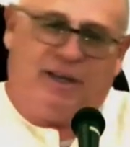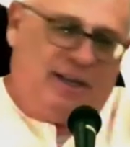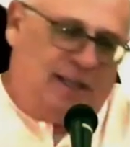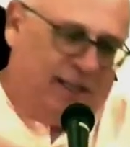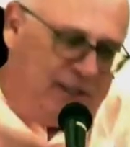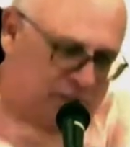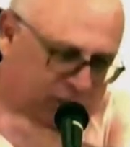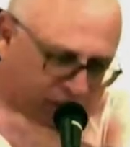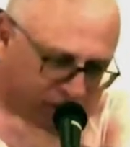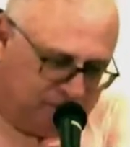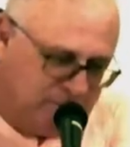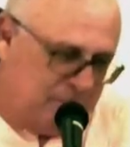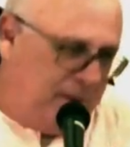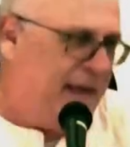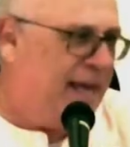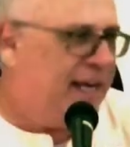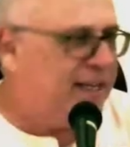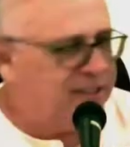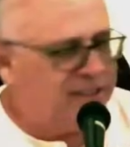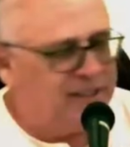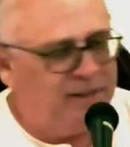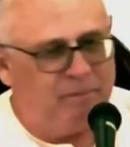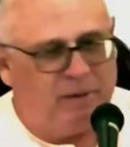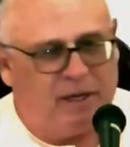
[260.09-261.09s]
and
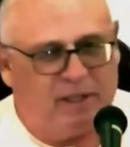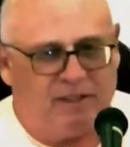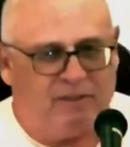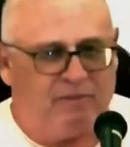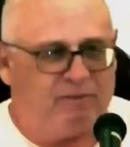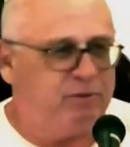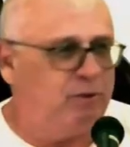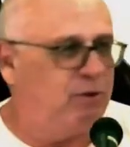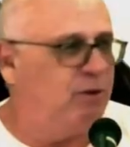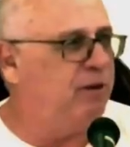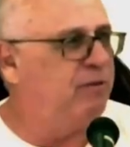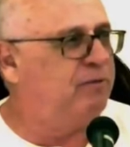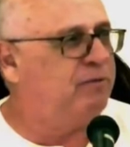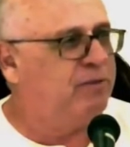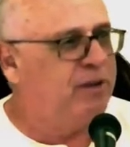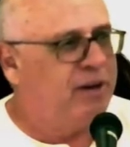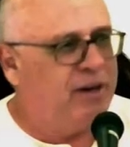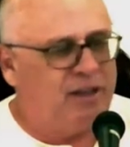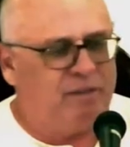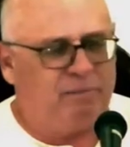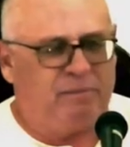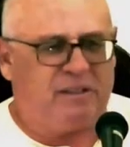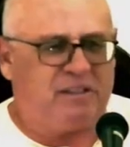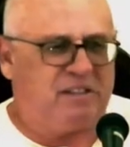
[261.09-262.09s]
smash them on the floor in front
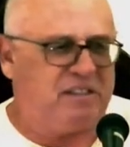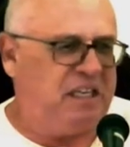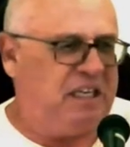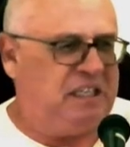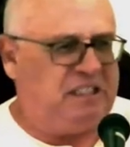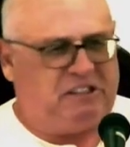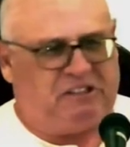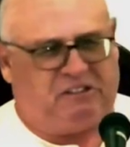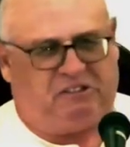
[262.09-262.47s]
of them and say,